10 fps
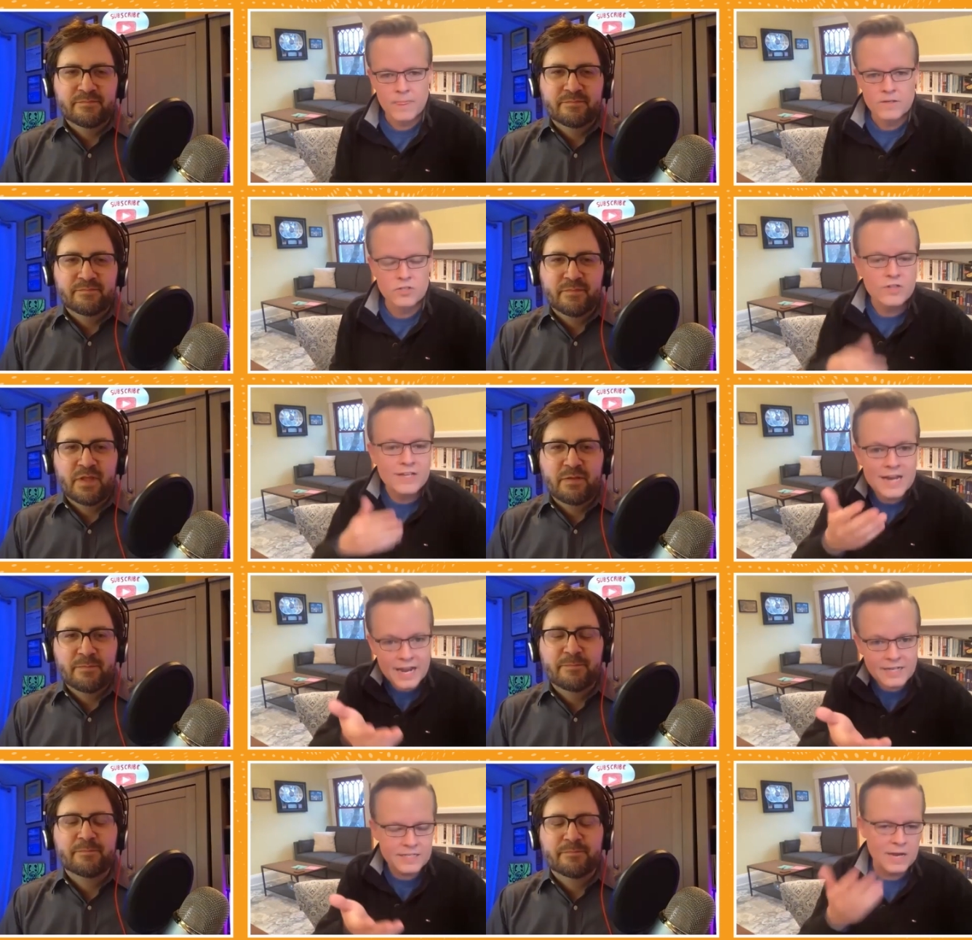Speaker 1: So the
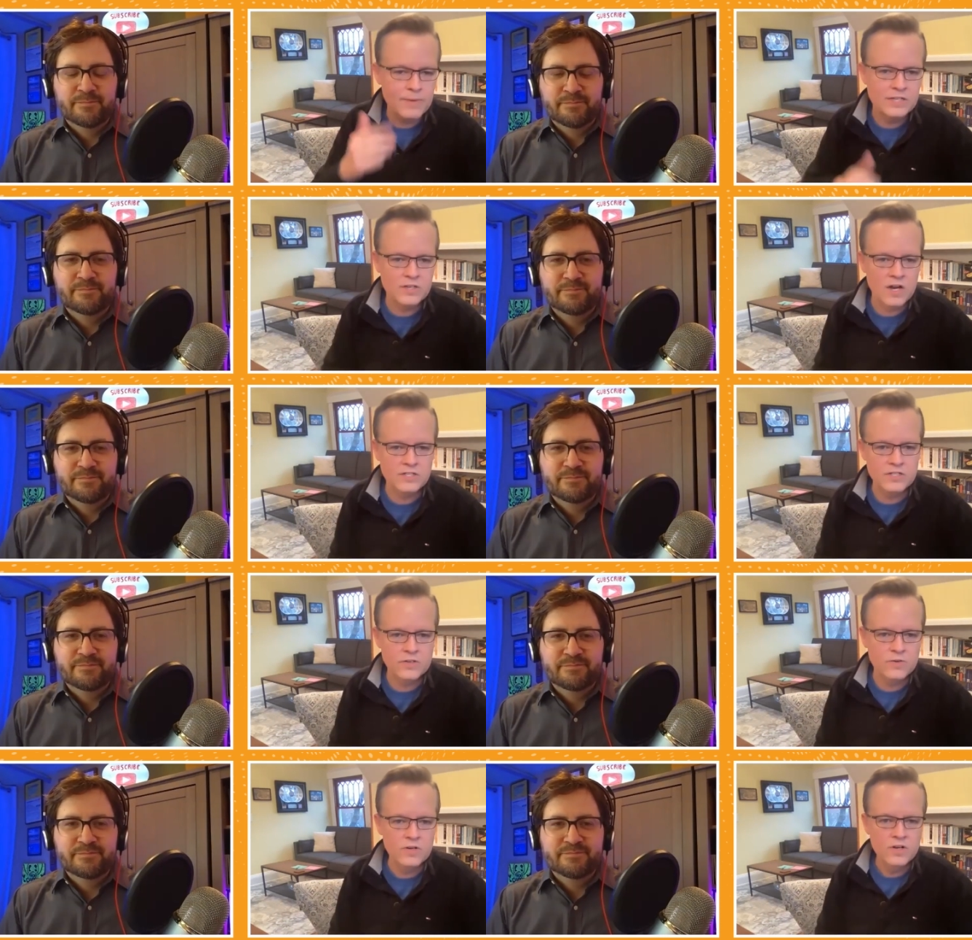next time I talk to
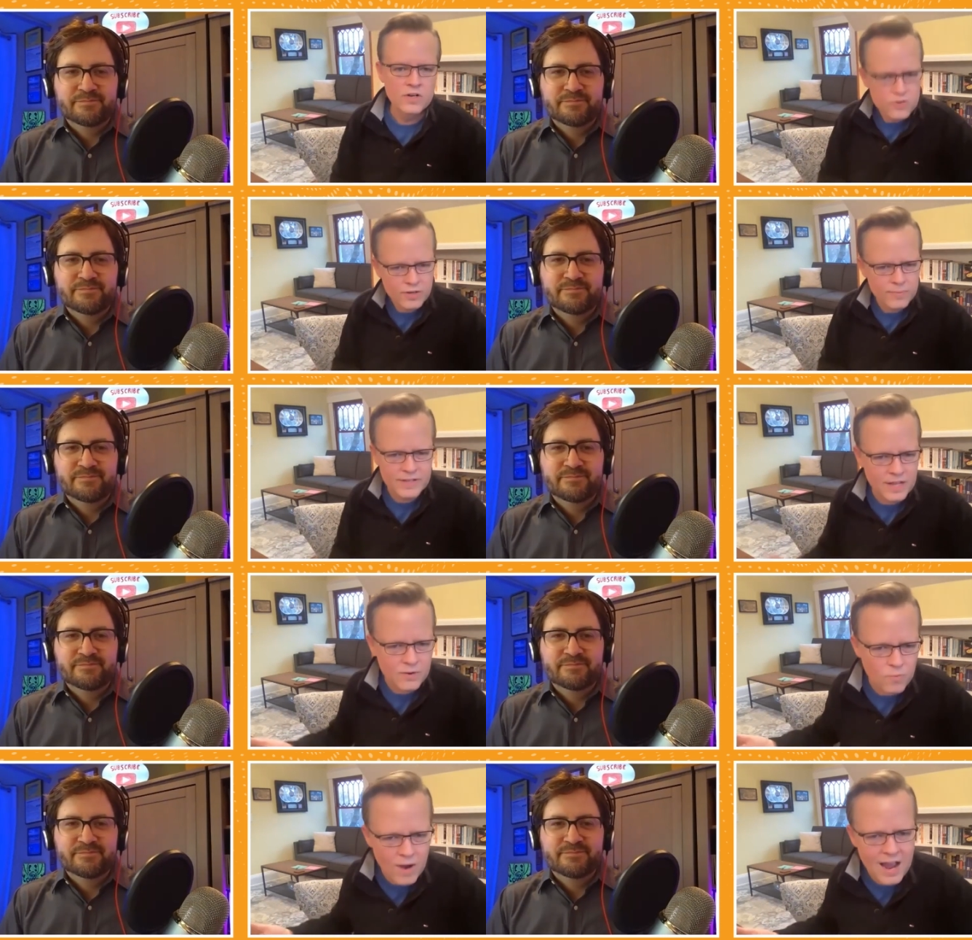you, you can be
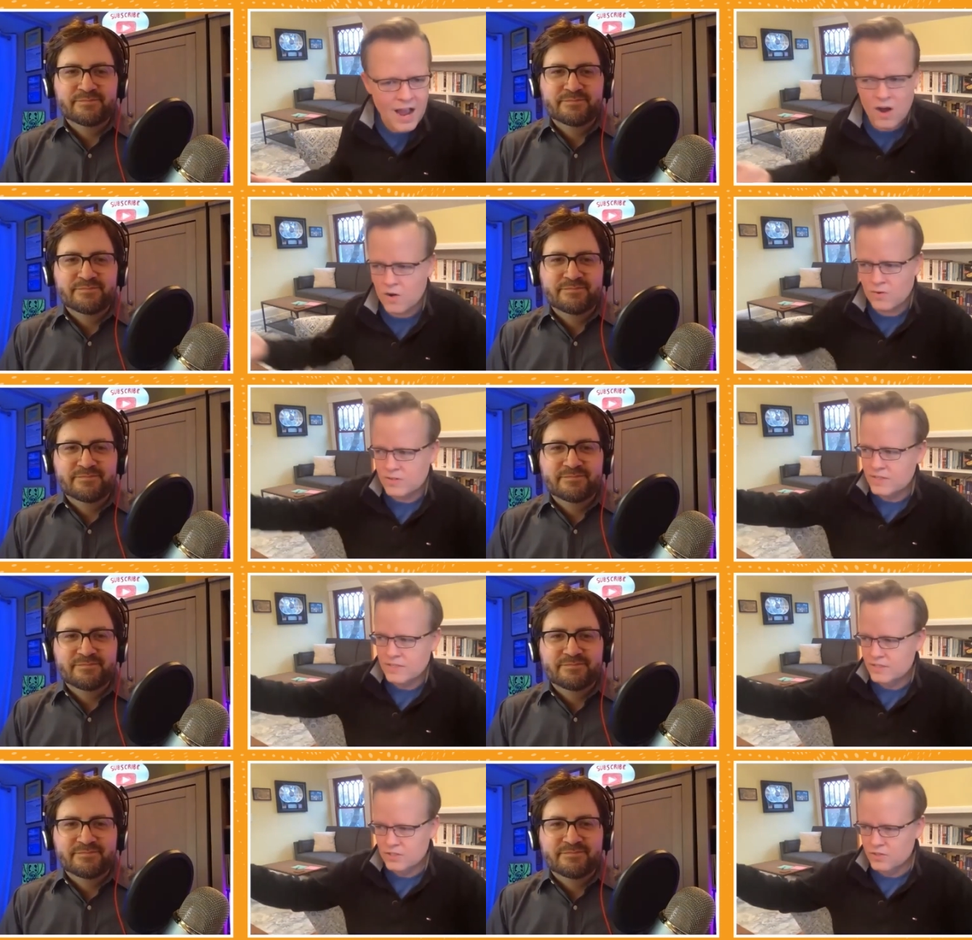like, wow,
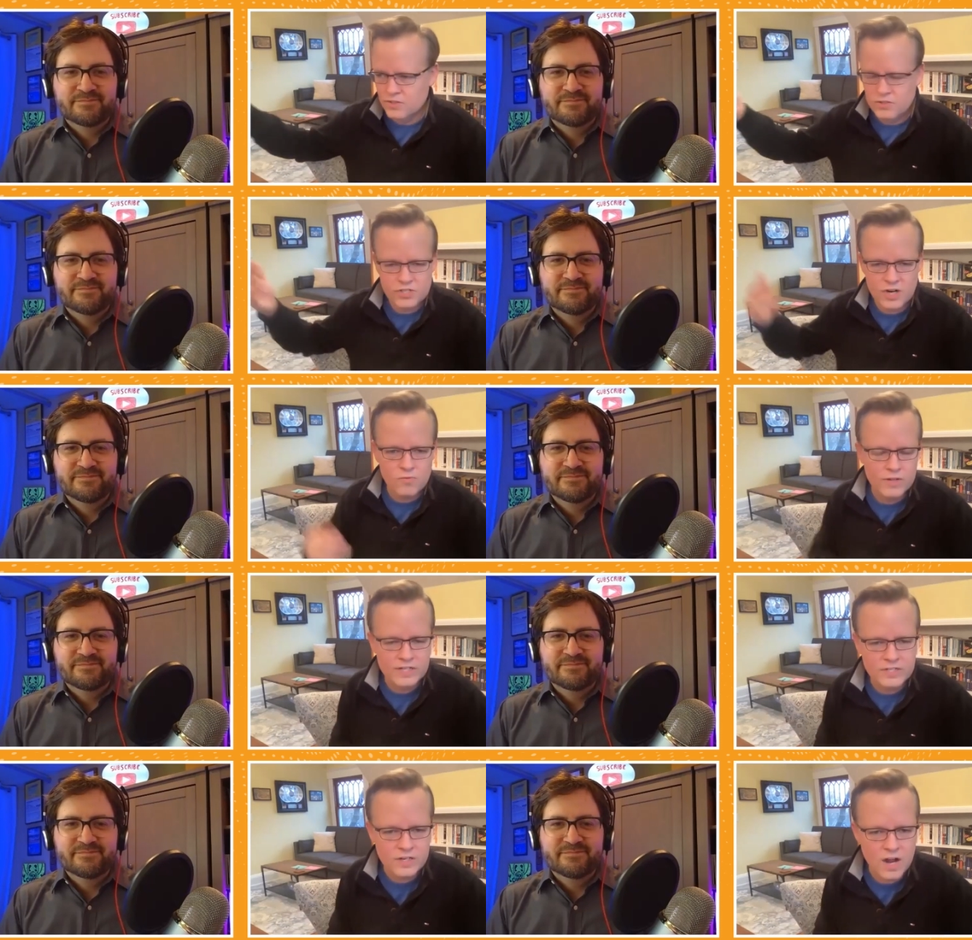your new show
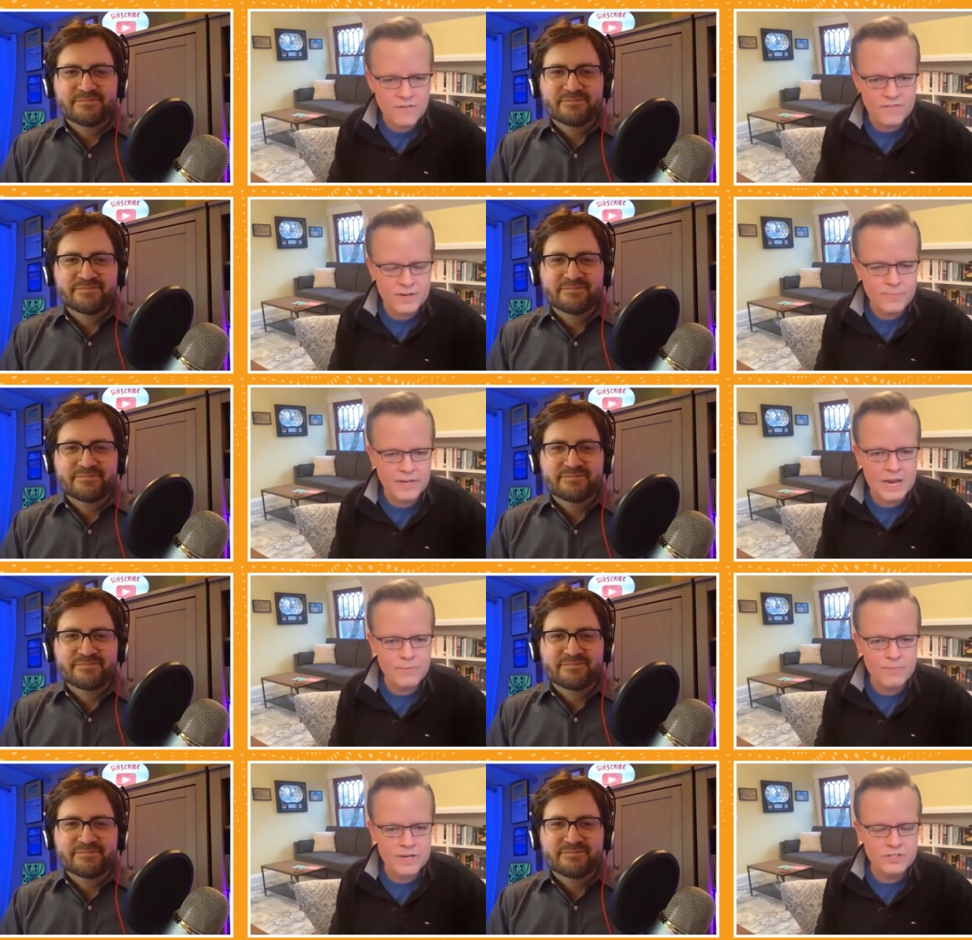really took off and it
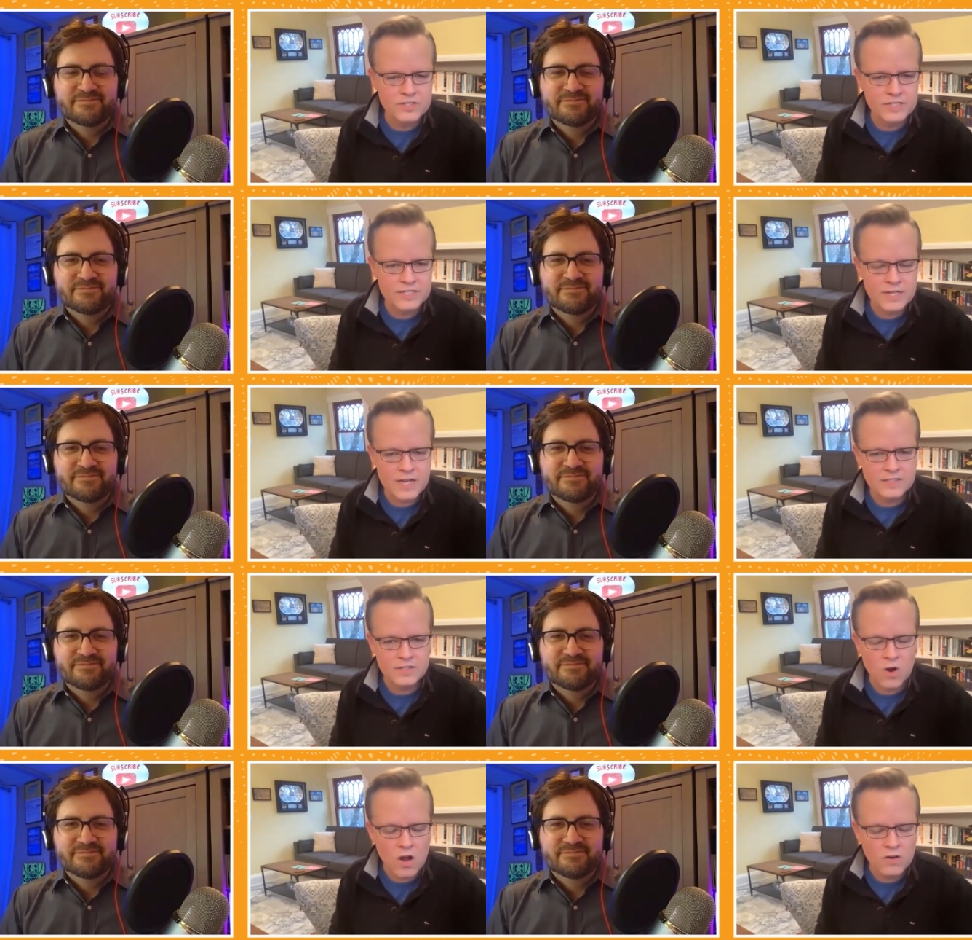became a major
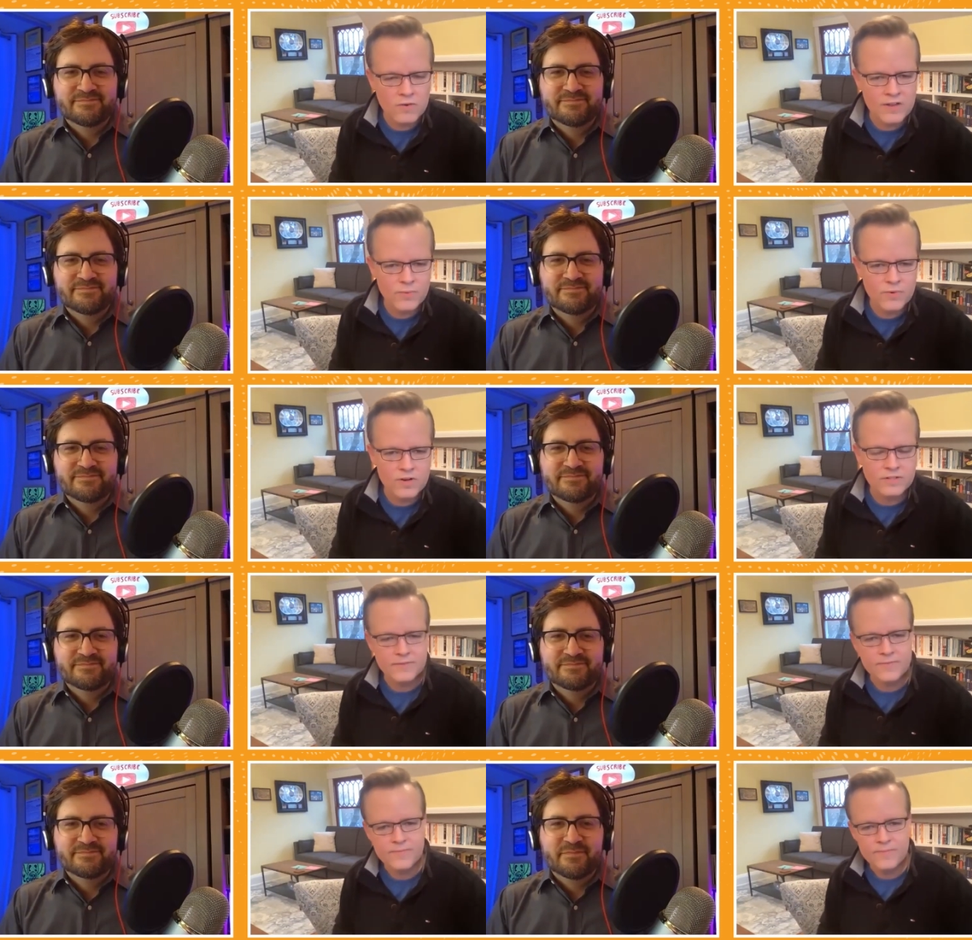success all around the
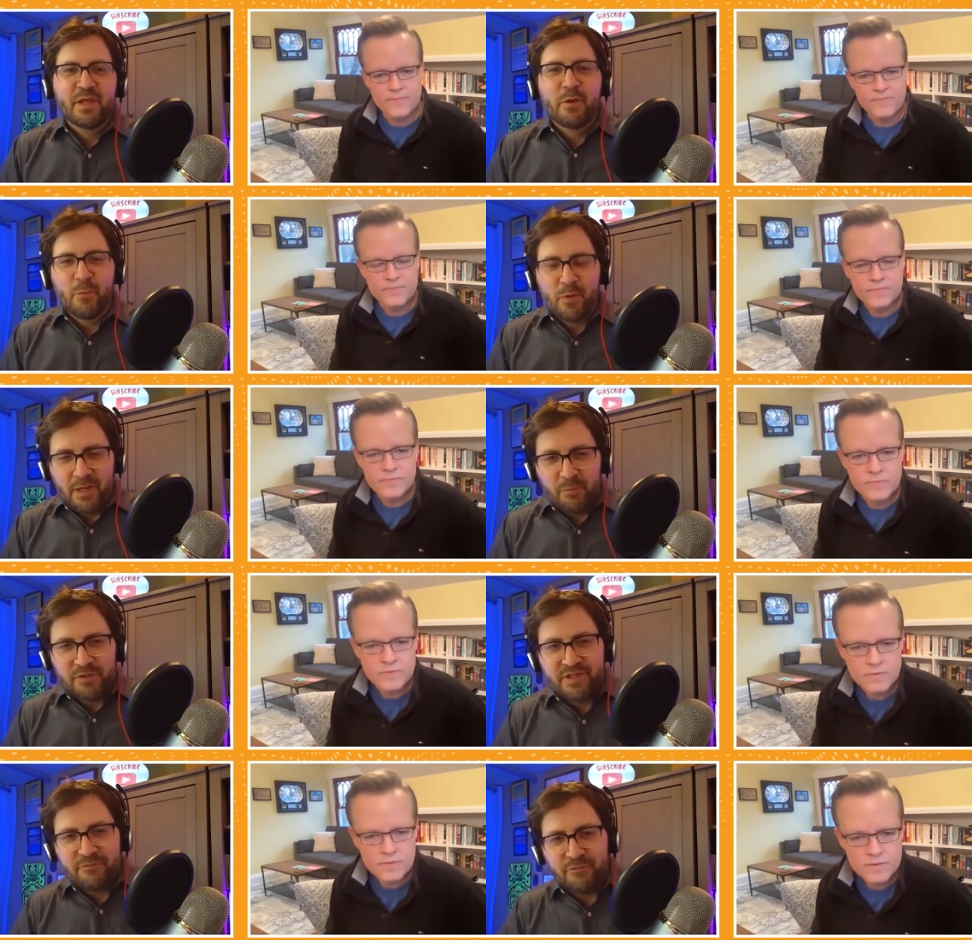world.
Speaker 2: Well, I
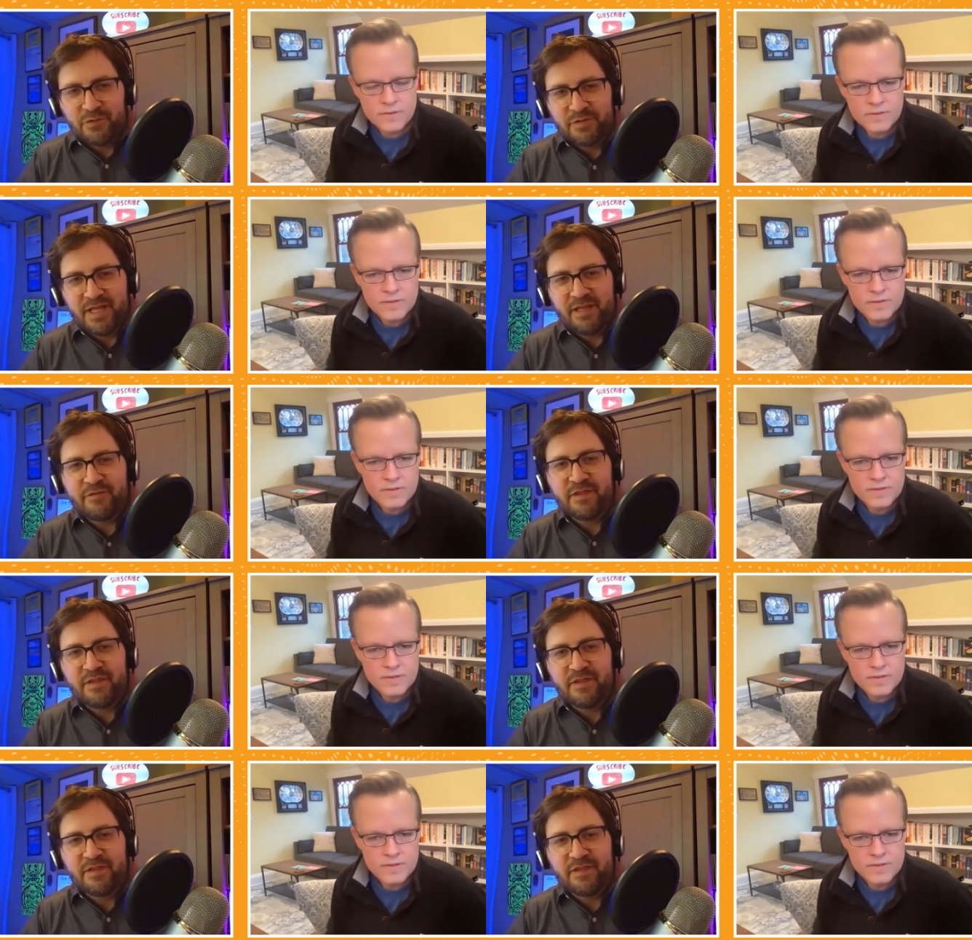wish that for you, Dave.